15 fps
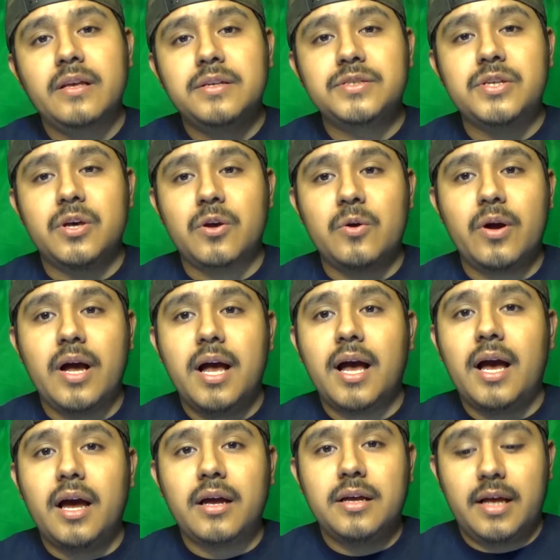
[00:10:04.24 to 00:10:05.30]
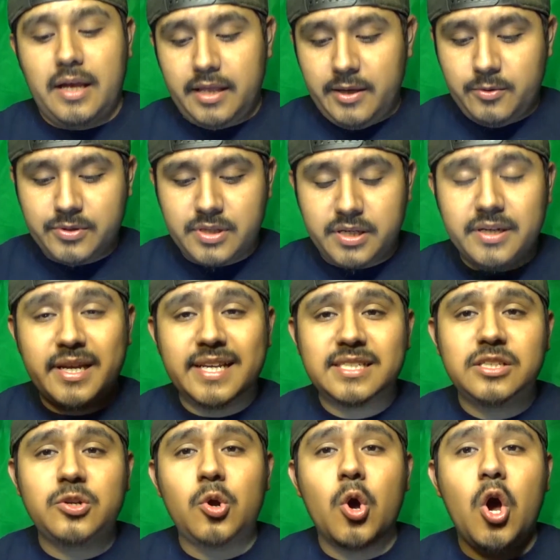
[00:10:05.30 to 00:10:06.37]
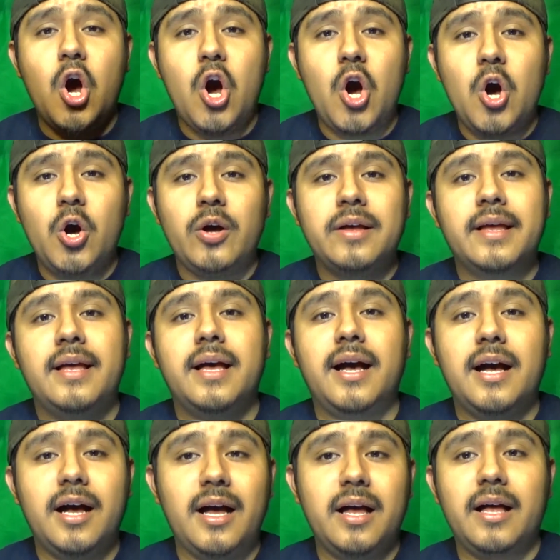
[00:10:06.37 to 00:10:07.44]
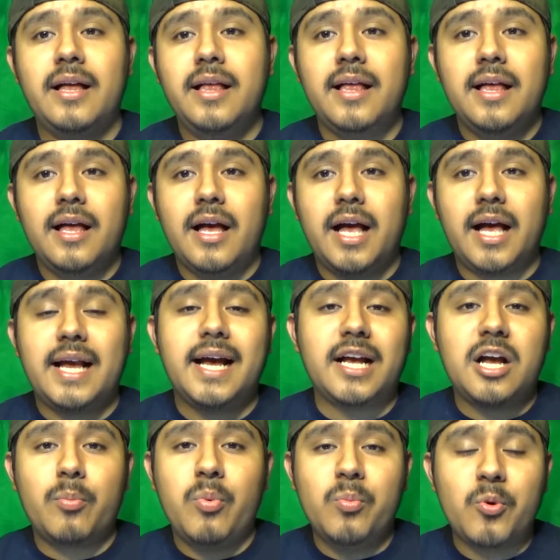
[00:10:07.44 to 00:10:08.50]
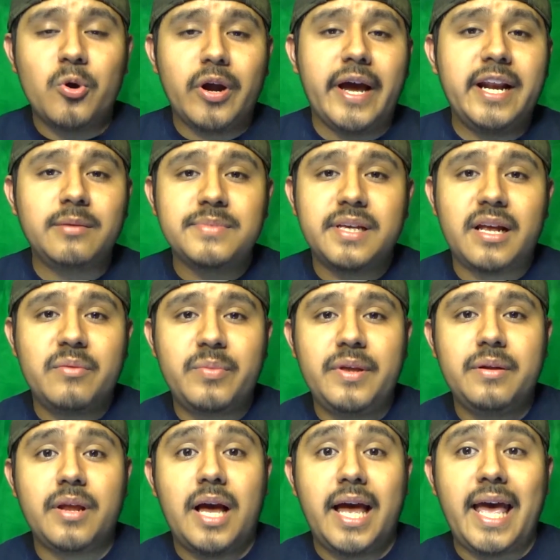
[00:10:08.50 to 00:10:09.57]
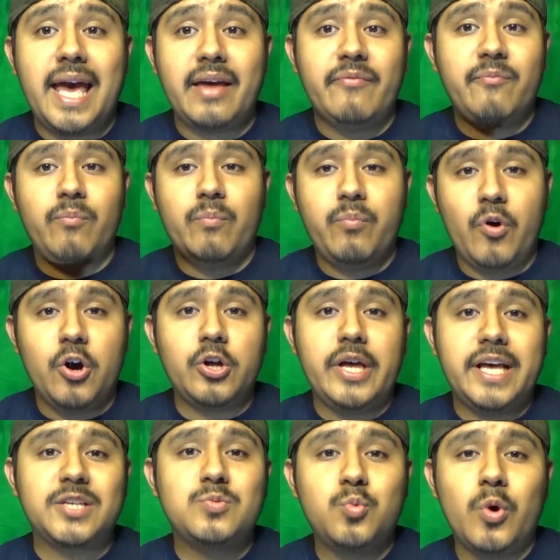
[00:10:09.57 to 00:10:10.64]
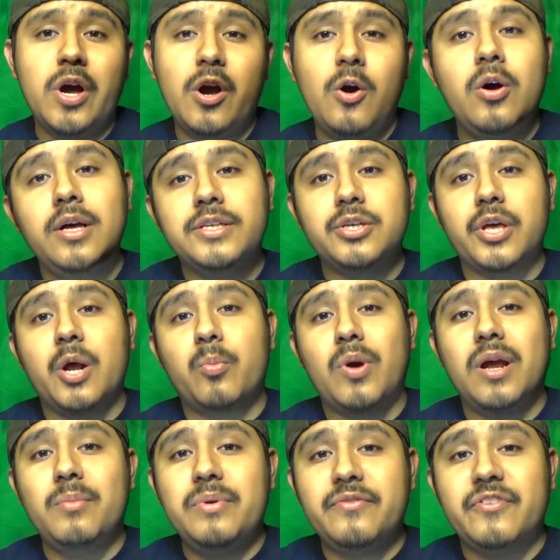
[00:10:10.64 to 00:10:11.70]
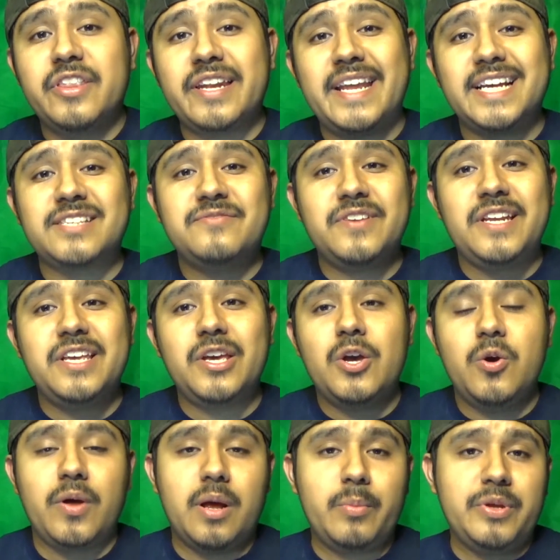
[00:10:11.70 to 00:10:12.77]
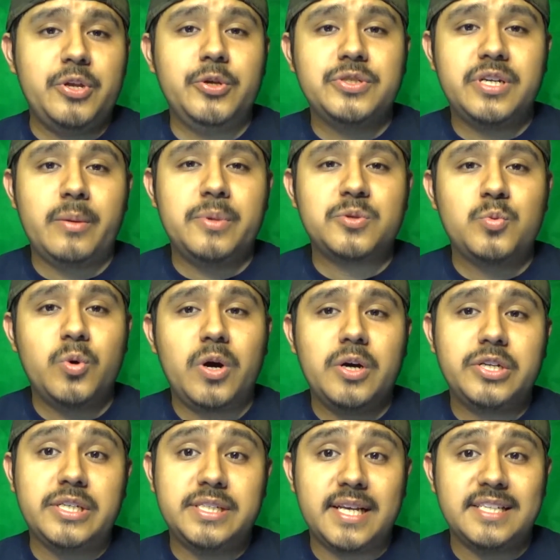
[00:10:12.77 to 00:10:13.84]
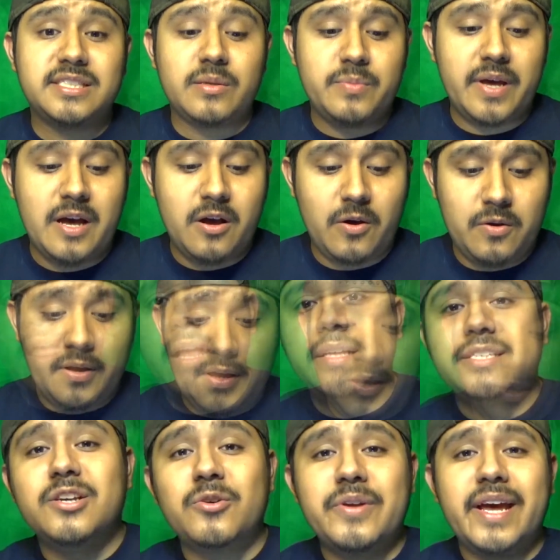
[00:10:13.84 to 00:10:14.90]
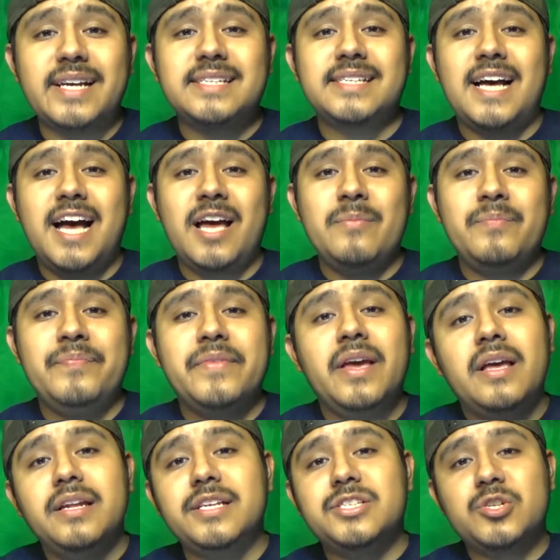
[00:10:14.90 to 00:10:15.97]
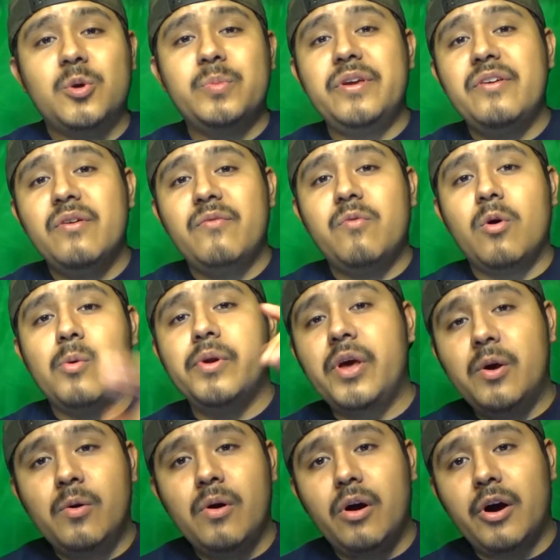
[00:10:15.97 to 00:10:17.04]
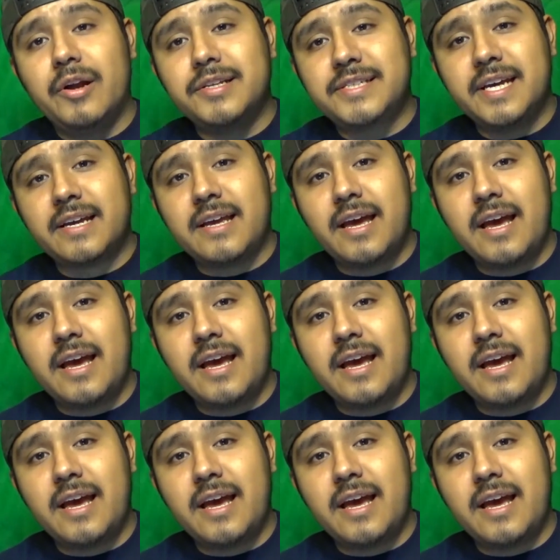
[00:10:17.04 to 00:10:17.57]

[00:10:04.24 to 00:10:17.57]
So it was a nice little haul. I got a couple more items that I had bought as well, so that'll probably be for the next video. I've been using them as well to test them out. Till next time, this is gonna be 410 Auto Tech